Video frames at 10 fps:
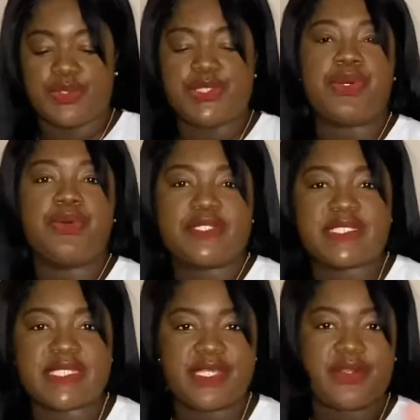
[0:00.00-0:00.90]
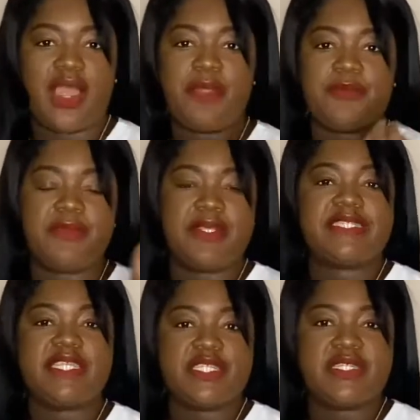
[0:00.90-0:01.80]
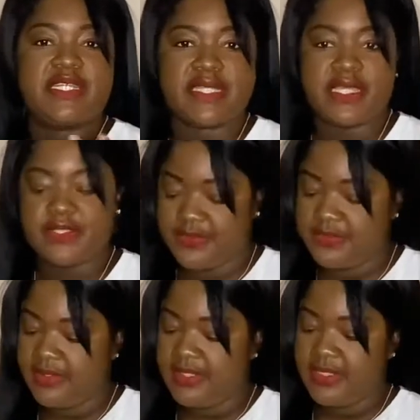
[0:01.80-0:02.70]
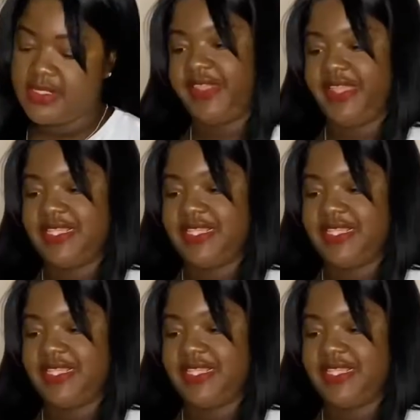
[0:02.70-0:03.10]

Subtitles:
dull skin or hyperpigmentation as I do. Okay,